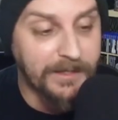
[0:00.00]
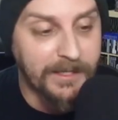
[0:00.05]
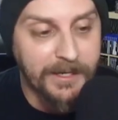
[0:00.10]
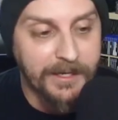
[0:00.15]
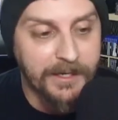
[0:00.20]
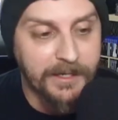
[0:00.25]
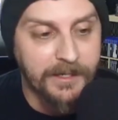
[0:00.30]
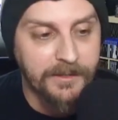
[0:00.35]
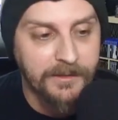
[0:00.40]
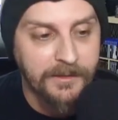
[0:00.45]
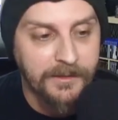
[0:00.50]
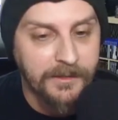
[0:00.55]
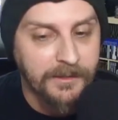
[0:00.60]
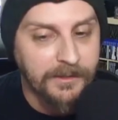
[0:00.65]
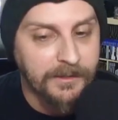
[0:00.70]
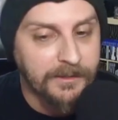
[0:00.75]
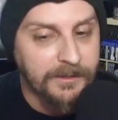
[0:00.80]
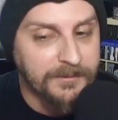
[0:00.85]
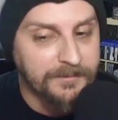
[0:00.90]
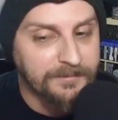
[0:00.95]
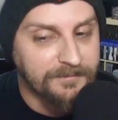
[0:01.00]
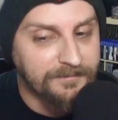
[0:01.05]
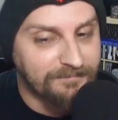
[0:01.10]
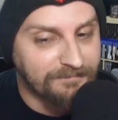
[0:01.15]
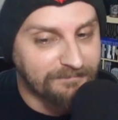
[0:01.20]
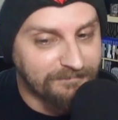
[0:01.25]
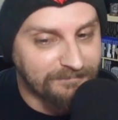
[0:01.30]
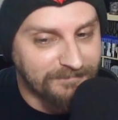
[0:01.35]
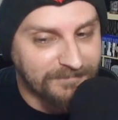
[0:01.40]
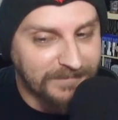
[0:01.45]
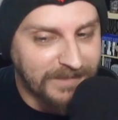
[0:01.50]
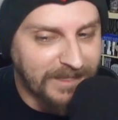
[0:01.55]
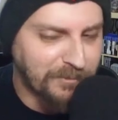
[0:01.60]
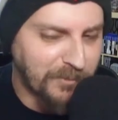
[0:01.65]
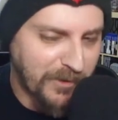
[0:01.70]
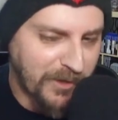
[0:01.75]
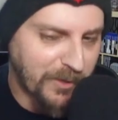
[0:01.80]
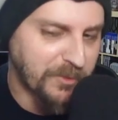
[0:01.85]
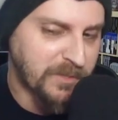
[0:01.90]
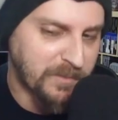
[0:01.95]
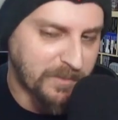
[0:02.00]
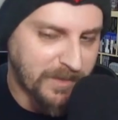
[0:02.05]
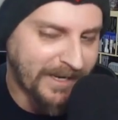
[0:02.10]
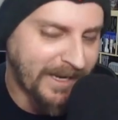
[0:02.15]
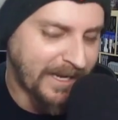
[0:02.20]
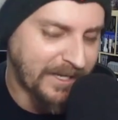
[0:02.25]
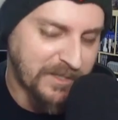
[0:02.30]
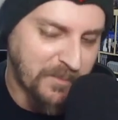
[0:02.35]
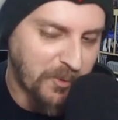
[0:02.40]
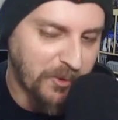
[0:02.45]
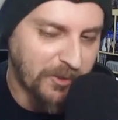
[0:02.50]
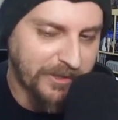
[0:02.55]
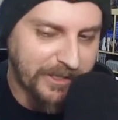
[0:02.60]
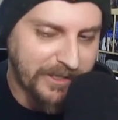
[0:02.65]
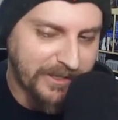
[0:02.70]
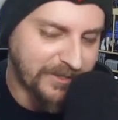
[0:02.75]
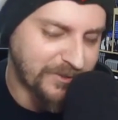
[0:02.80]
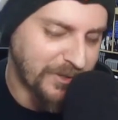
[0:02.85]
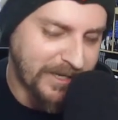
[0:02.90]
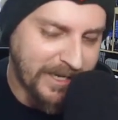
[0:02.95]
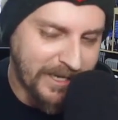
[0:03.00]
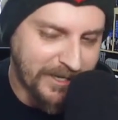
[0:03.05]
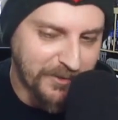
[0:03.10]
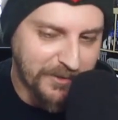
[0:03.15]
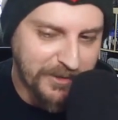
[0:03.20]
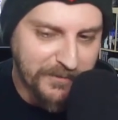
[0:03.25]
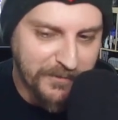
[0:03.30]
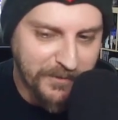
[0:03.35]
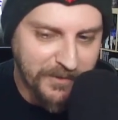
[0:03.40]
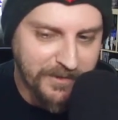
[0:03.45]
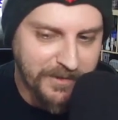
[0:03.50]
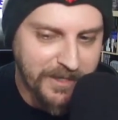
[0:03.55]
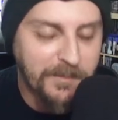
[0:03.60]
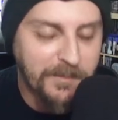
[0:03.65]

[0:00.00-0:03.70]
like I can't spoil anything, so I can't go any further than that.